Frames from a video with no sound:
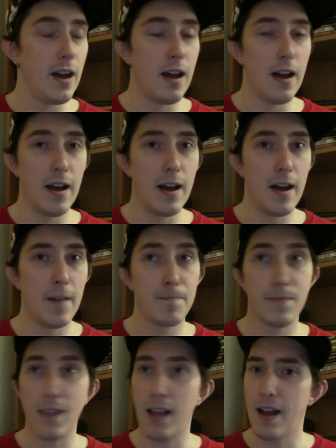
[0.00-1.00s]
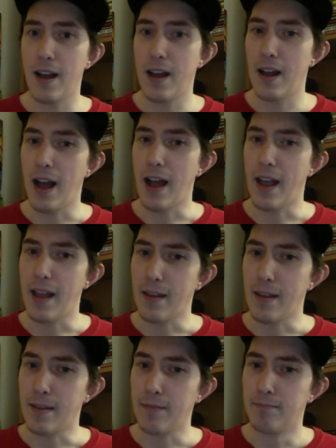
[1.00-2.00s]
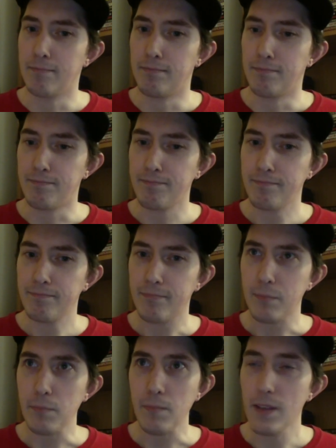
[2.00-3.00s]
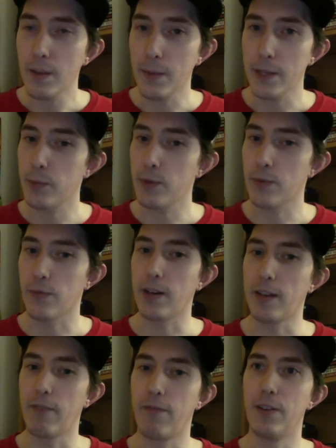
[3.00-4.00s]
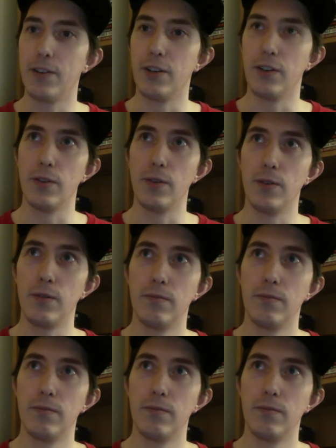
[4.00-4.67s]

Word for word: uh, I this was really fun to do,